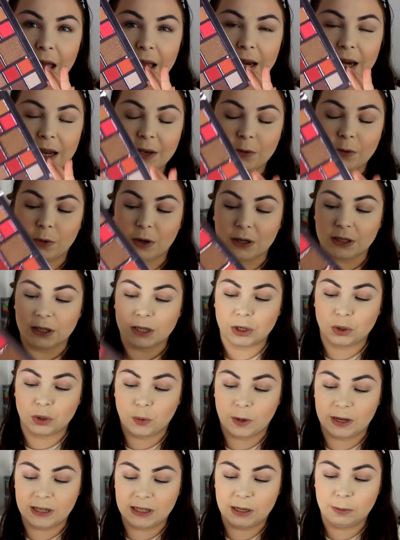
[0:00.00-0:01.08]
And it was
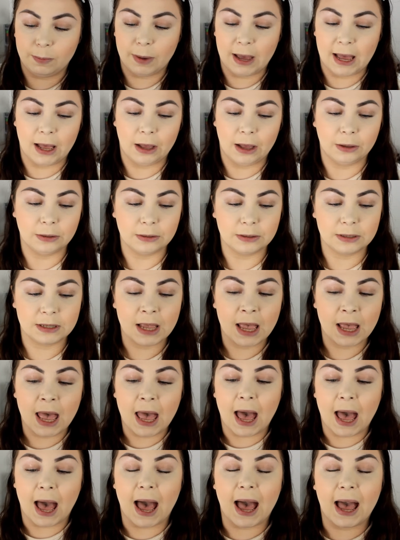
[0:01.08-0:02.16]
£20.
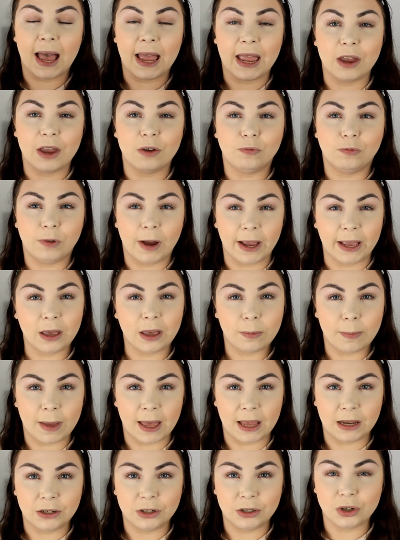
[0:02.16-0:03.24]
I
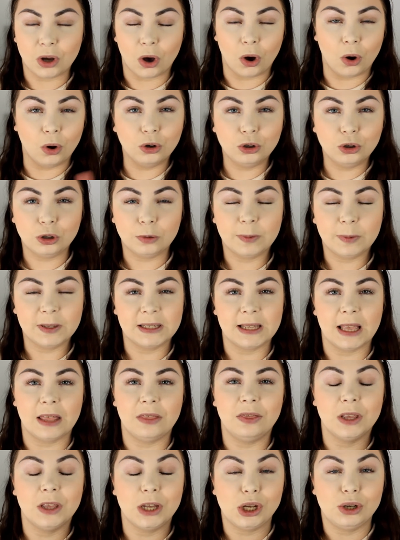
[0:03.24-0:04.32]
recommend
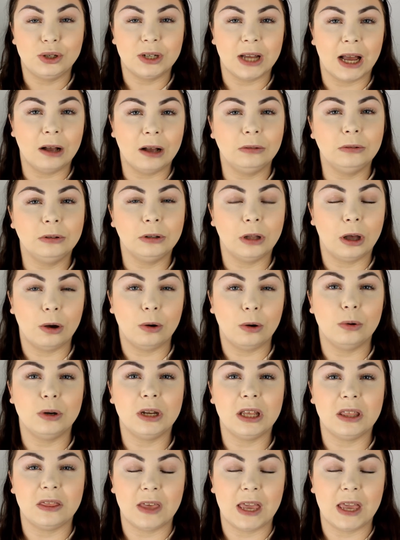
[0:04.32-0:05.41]
100% that you
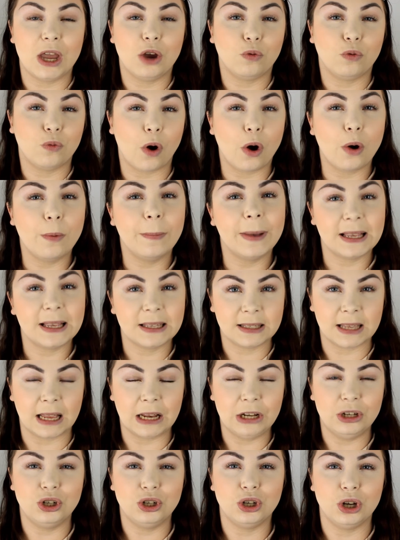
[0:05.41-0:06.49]
download the Chrome
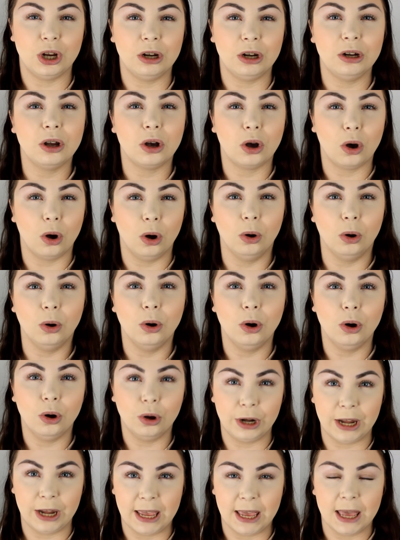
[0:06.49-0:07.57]
extension called
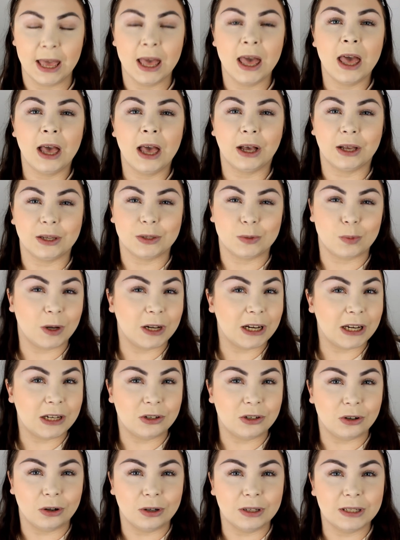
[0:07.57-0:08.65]
Honey, because what
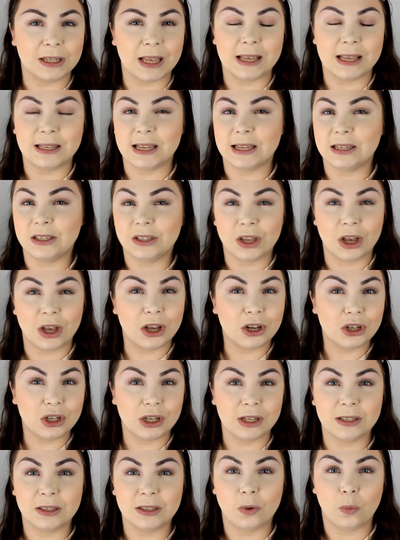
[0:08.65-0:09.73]
it does is it
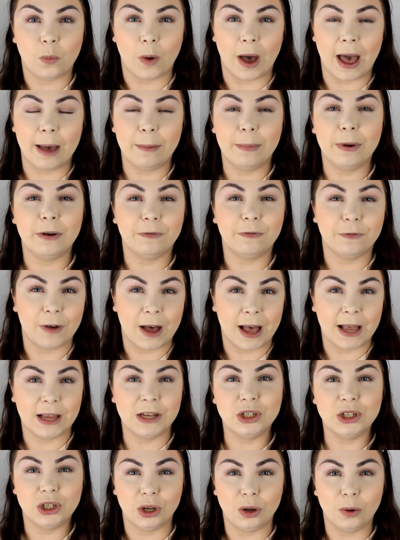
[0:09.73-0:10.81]
searches the web,
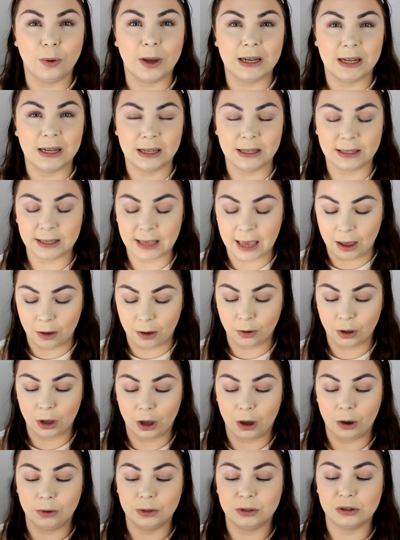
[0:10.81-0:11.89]
finds you a discount
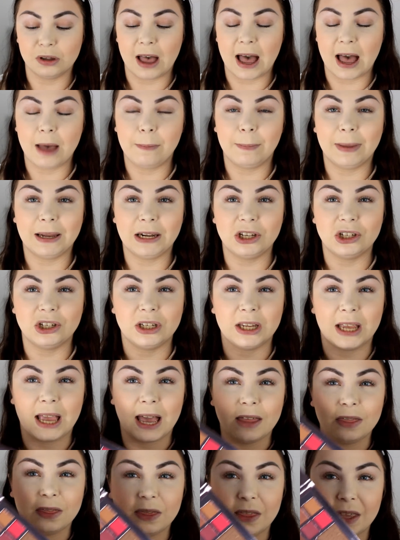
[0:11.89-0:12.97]
code. So I managed to
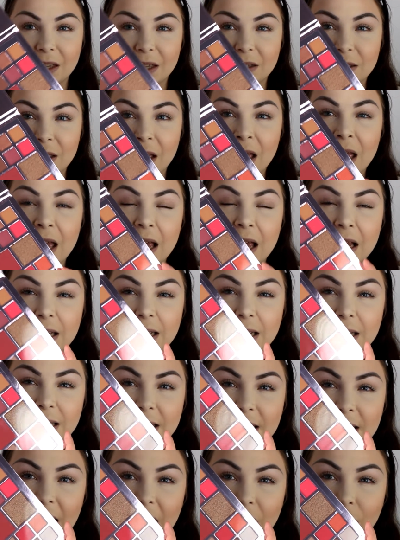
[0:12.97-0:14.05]
get this
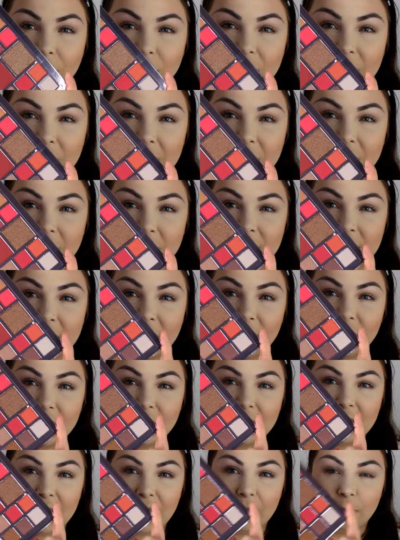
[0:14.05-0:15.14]
discounted to
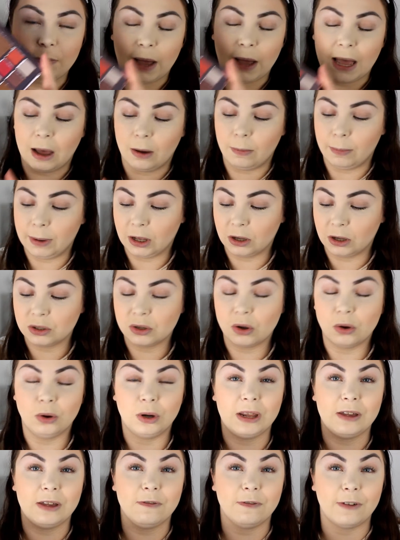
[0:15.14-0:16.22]
£17 because
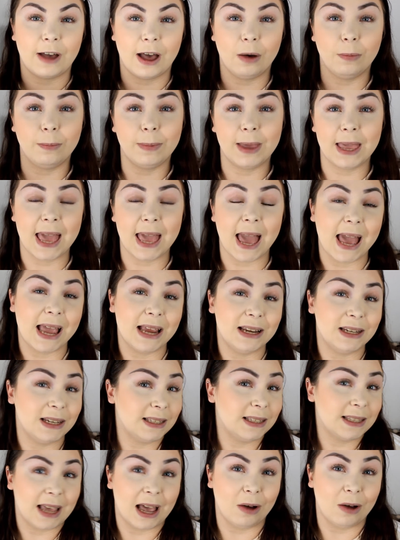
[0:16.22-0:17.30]
Honey found me a
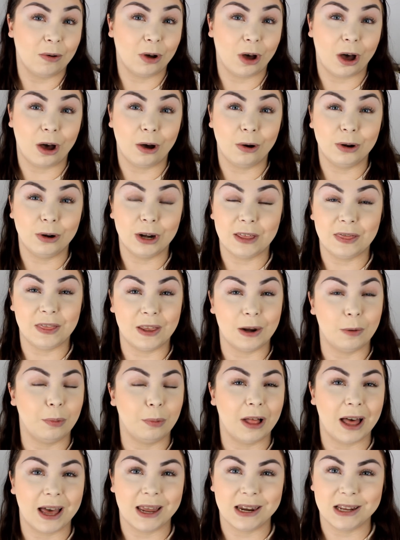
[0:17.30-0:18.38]
discount code and then
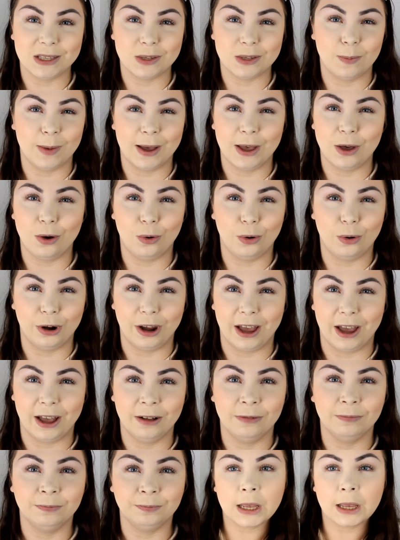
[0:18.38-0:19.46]
applied it to my
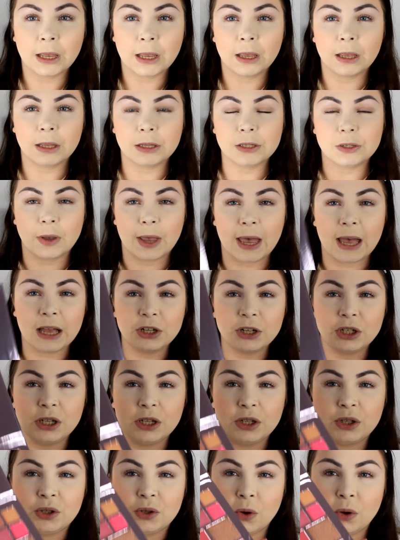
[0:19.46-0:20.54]
order. So I
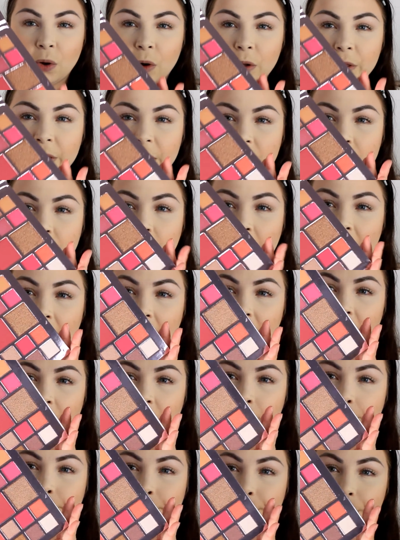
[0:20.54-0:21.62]
actually saw this
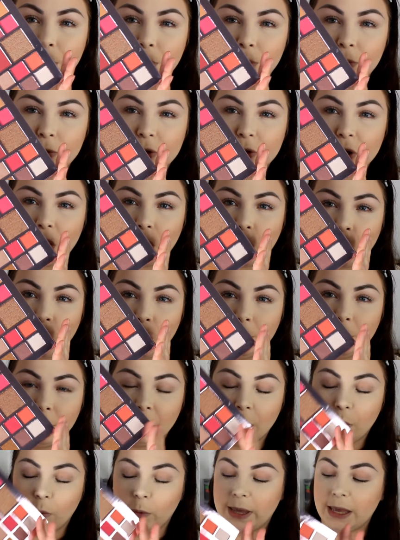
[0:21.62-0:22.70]
palette in Boots a
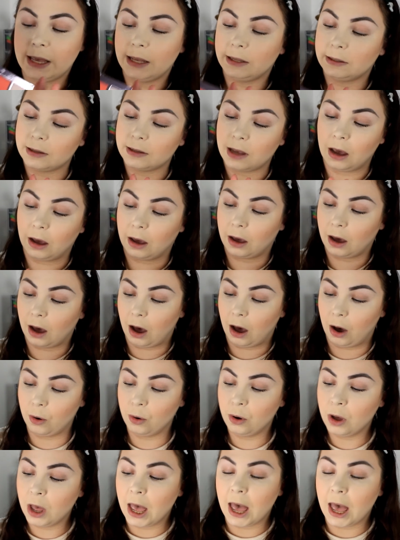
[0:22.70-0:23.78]
couple of weeks
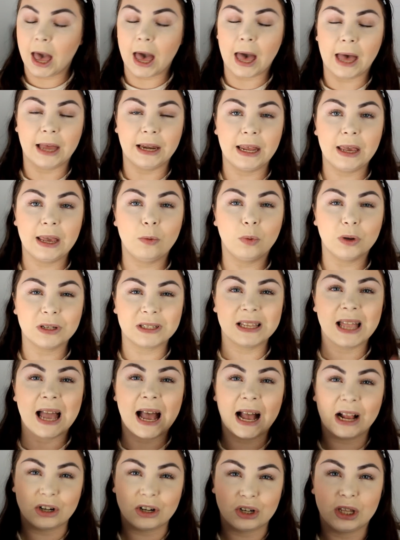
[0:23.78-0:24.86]
ago, and it wasn't
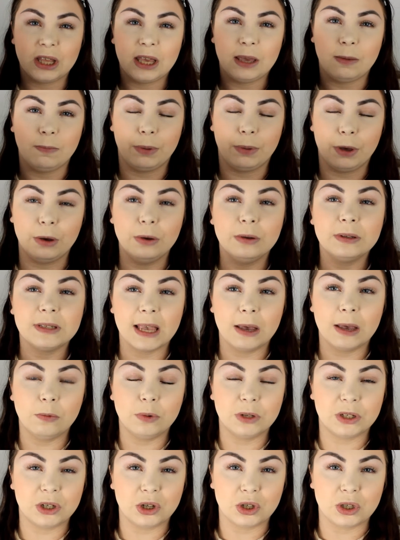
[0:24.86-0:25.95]
actually in Boots,
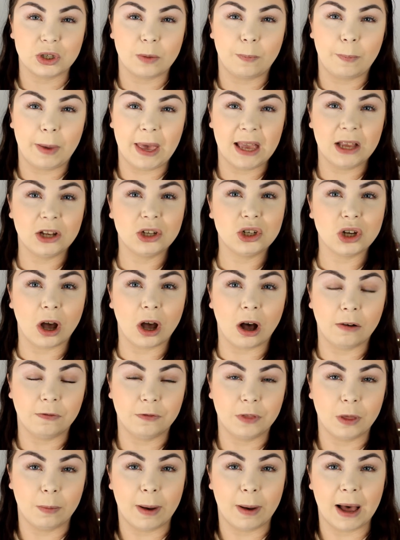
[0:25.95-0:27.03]
it was just a picture
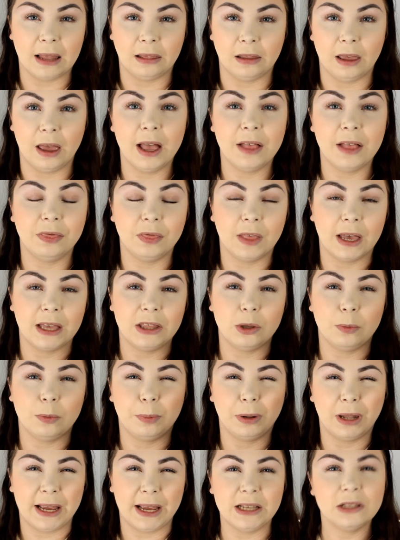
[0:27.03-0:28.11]
of the palette and like the
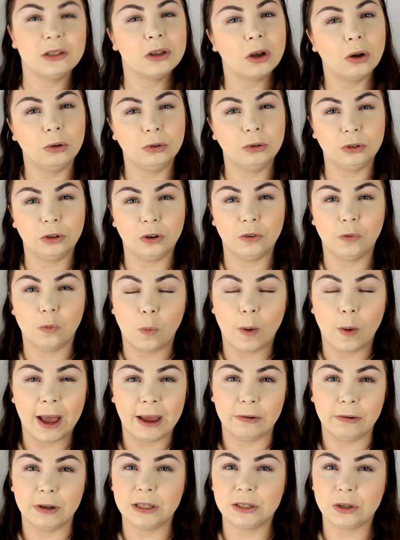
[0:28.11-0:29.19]
placeholder of
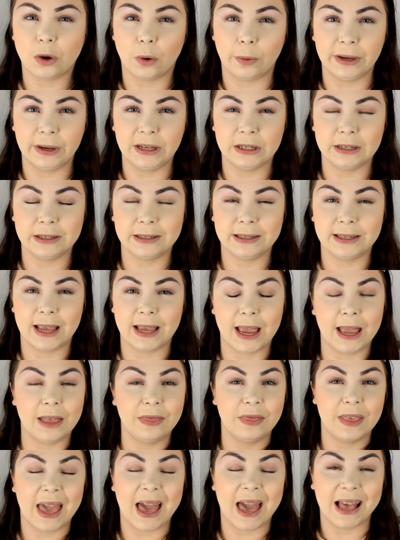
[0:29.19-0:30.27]
where it's going to sit
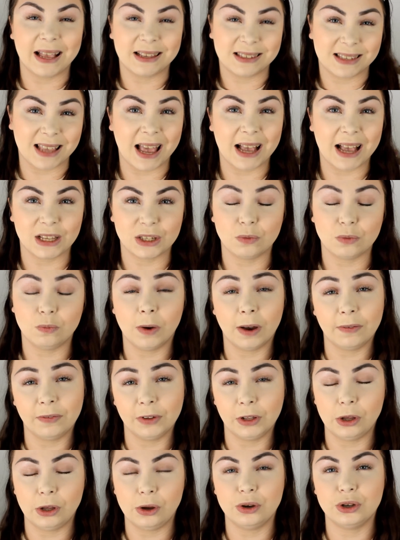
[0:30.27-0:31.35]
in the XX
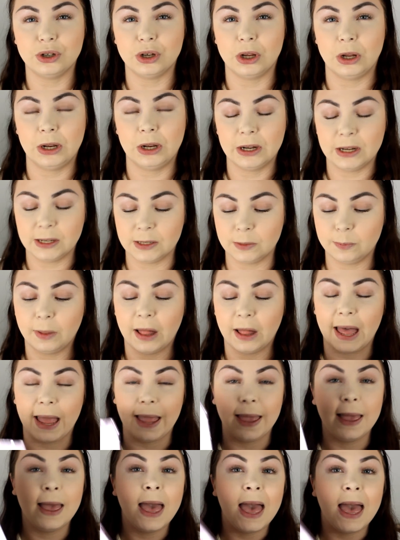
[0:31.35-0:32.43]
Revolution
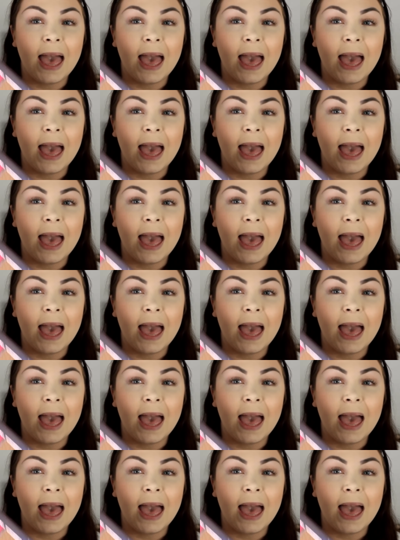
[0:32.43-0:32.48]
display.